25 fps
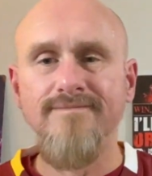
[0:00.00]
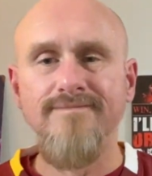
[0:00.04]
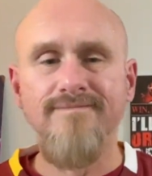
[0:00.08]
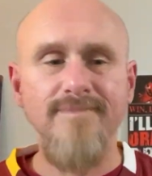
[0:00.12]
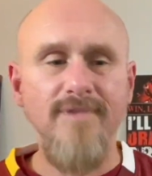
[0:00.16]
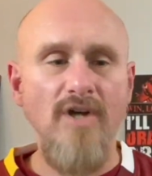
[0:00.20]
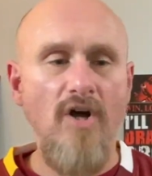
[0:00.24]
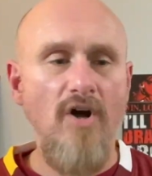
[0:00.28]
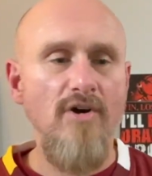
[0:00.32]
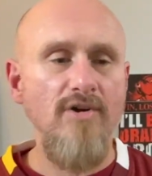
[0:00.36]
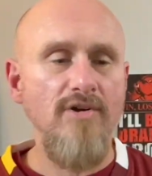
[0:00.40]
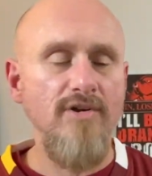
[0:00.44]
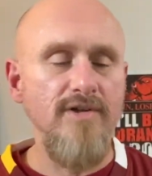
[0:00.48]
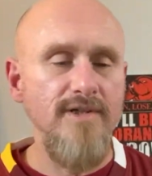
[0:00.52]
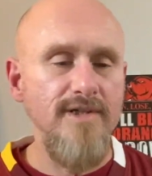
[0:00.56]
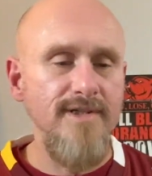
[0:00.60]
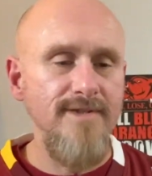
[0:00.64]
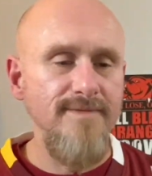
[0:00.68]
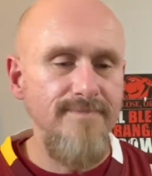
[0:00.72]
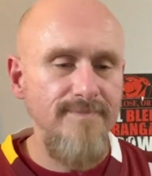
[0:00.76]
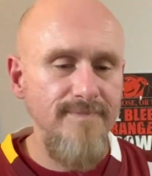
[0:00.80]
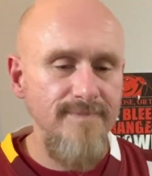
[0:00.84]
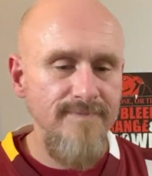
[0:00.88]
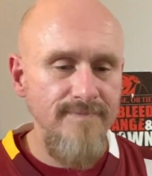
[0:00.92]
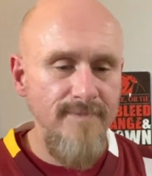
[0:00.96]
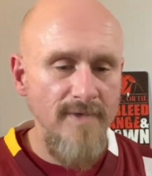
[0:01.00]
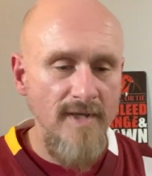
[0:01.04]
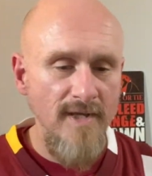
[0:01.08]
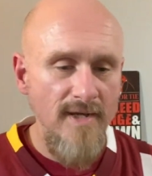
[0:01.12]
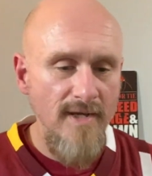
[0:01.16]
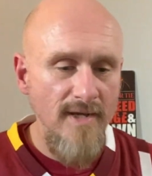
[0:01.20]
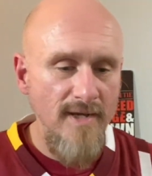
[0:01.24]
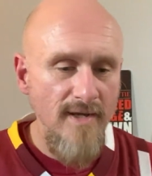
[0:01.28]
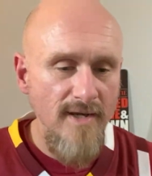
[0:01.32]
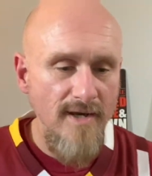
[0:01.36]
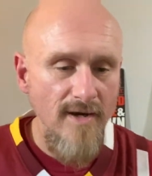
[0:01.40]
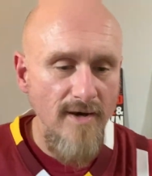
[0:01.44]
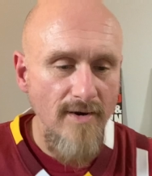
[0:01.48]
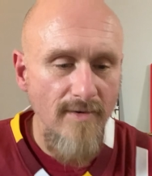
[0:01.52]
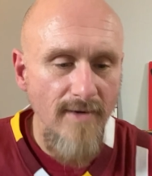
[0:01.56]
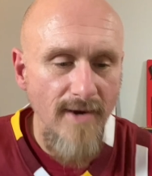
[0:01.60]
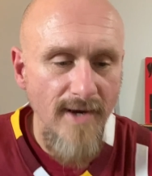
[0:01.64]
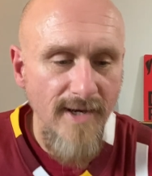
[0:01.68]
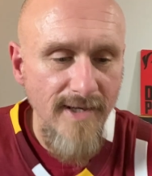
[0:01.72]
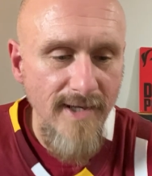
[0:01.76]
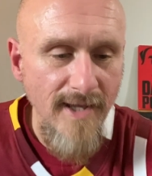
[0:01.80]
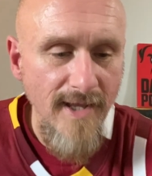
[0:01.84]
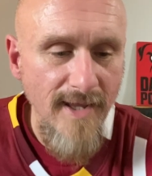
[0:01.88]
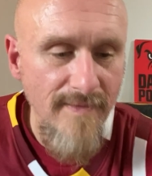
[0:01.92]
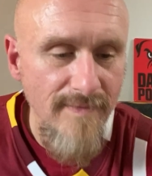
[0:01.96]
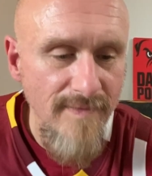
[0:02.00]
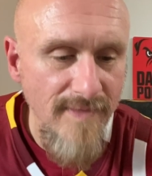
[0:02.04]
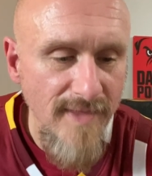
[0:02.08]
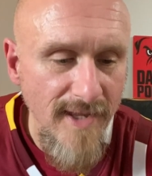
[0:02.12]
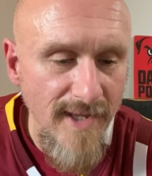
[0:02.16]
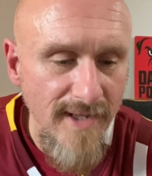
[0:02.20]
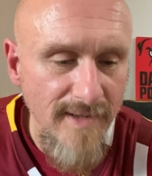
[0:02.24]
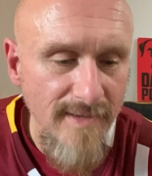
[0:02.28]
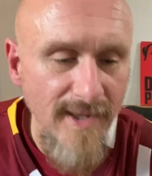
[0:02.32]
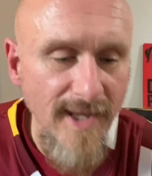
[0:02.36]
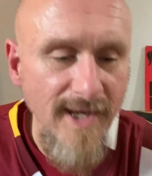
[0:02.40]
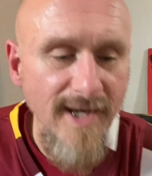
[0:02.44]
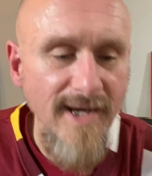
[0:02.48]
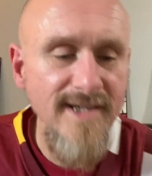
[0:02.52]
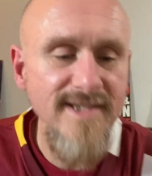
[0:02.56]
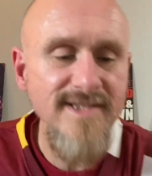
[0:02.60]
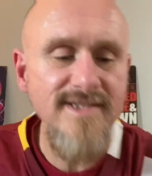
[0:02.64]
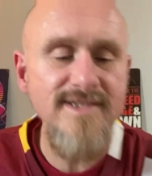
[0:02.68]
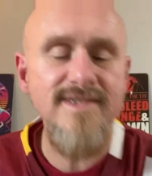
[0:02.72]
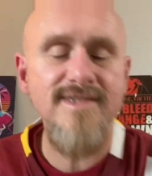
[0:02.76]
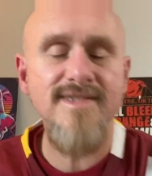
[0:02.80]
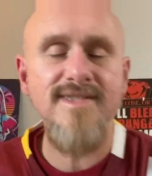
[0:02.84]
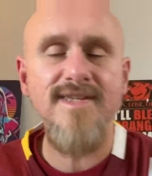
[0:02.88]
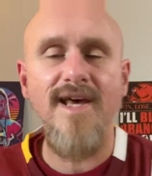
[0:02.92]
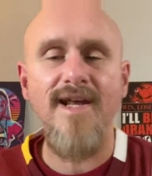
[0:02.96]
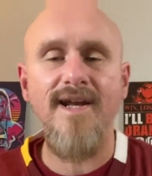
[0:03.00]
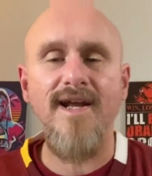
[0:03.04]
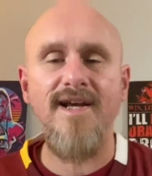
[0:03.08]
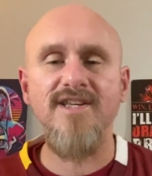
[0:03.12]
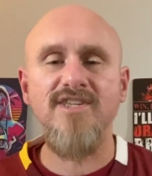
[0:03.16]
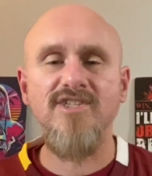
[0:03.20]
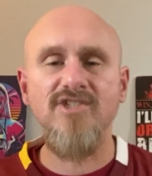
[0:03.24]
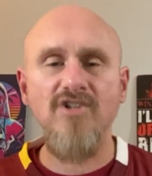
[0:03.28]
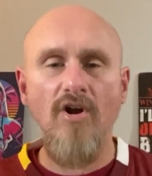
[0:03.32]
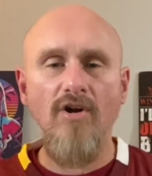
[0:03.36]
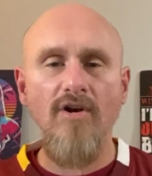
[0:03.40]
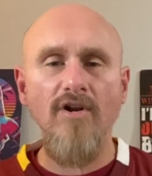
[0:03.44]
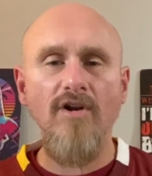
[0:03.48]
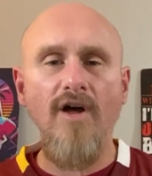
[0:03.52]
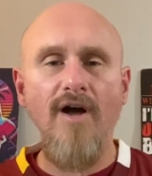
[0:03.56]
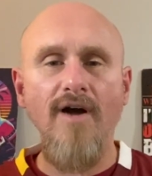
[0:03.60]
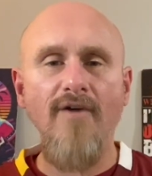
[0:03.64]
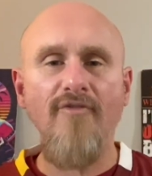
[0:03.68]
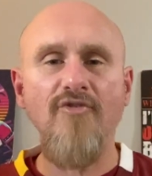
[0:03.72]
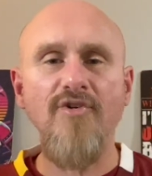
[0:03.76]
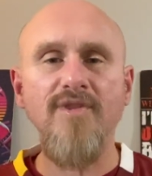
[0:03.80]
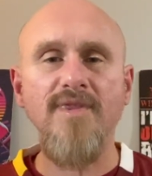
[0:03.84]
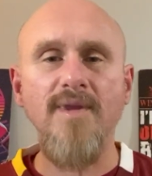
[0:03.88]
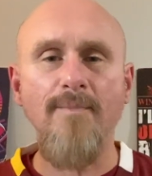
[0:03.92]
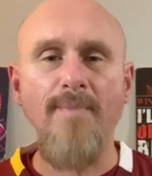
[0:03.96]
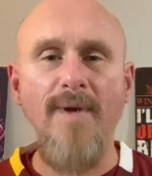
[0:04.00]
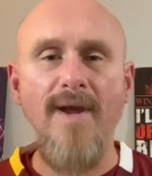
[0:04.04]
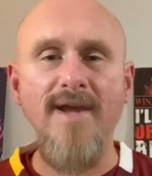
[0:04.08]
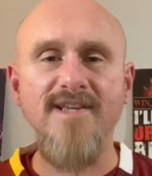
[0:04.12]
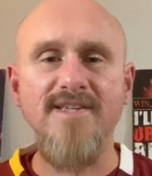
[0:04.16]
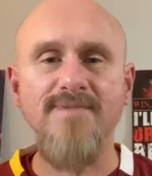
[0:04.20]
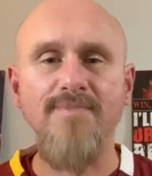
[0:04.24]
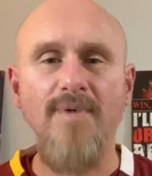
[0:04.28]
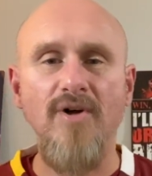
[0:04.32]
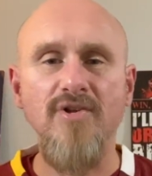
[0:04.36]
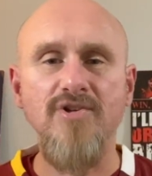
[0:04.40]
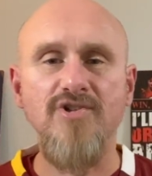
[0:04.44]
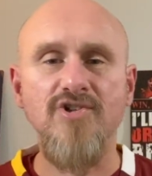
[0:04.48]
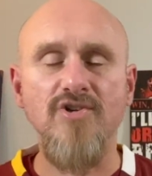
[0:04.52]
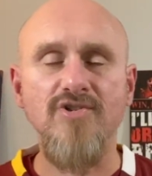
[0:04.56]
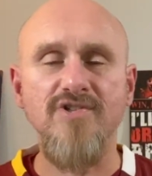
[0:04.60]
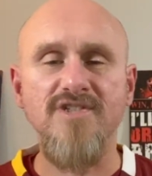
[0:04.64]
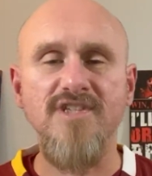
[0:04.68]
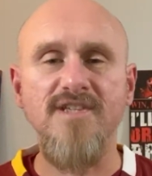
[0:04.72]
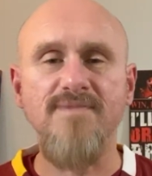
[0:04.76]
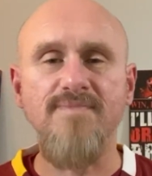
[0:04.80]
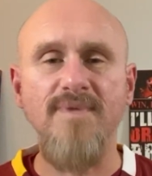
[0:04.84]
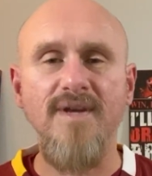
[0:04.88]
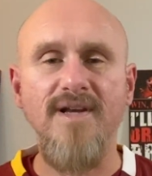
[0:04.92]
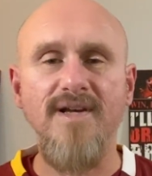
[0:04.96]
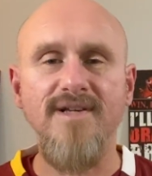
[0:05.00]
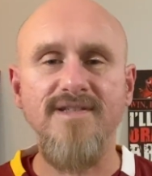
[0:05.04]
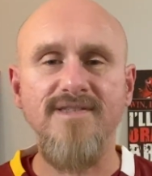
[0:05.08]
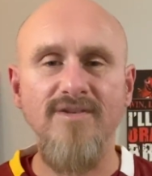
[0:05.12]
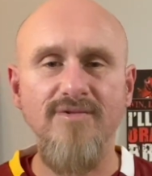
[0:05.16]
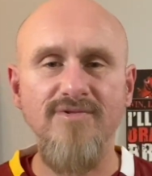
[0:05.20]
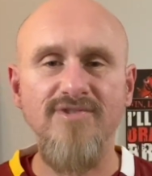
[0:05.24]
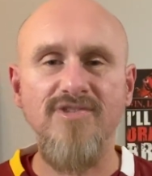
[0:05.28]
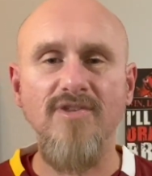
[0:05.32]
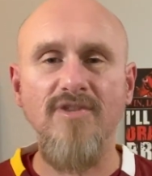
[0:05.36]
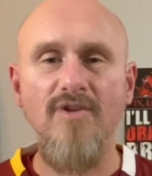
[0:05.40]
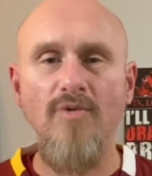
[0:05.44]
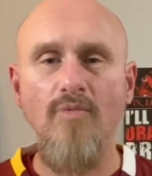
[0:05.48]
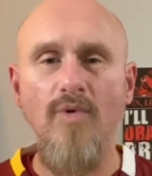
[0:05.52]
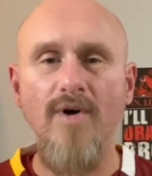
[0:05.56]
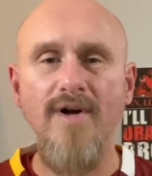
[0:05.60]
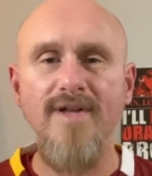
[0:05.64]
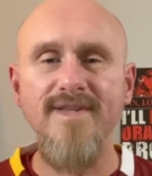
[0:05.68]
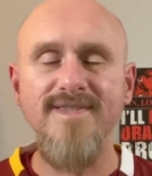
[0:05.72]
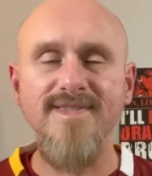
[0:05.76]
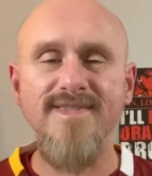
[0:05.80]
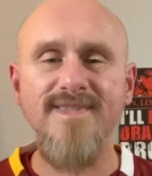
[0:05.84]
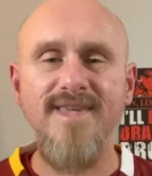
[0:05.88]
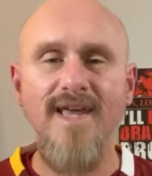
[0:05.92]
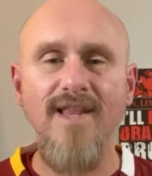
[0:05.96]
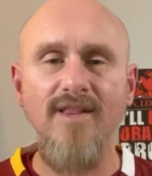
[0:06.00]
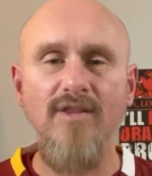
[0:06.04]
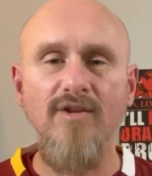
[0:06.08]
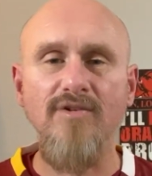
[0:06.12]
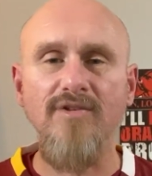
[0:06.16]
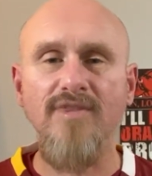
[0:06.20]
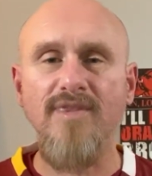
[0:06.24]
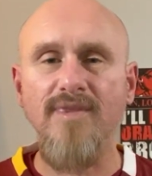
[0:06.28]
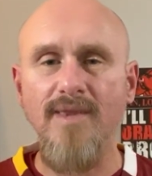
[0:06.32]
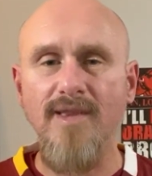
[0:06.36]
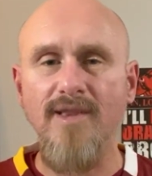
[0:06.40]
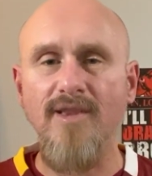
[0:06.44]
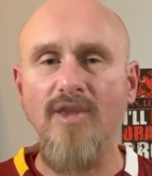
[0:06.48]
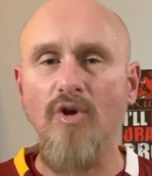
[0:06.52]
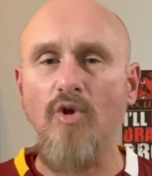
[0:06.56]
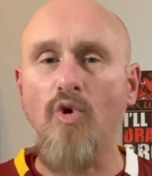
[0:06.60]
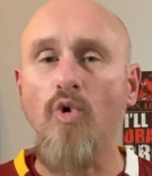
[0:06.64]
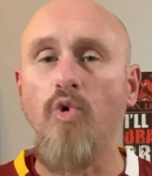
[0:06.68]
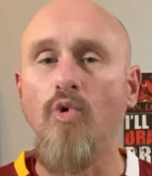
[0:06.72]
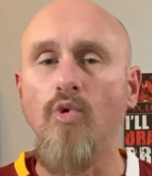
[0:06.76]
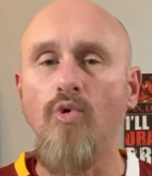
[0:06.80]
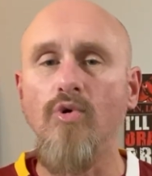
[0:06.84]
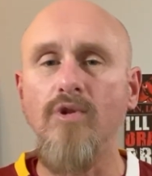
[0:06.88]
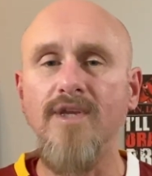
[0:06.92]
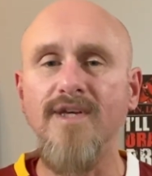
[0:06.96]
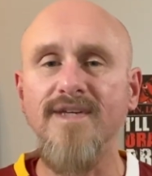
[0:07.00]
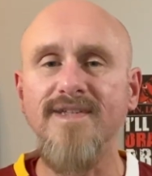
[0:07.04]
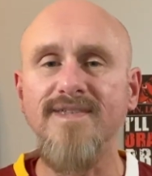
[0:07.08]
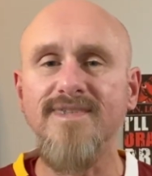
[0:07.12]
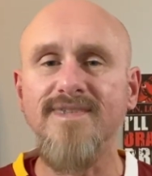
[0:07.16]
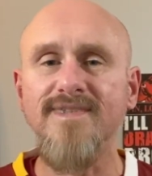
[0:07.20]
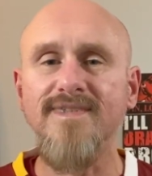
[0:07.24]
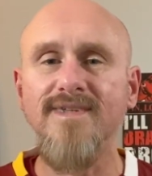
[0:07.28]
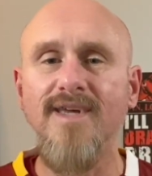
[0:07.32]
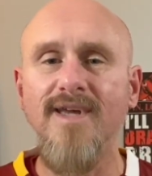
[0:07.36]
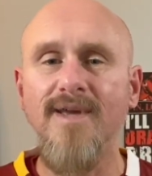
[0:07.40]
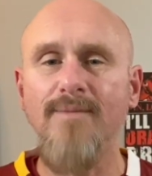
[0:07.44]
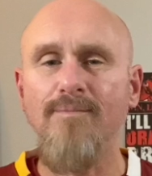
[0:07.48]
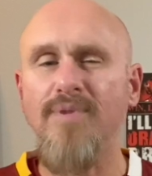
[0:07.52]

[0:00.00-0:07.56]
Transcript: all good. All right, and then, like I said, I started off with the baseball jerseys because those are the ones that look the coolest.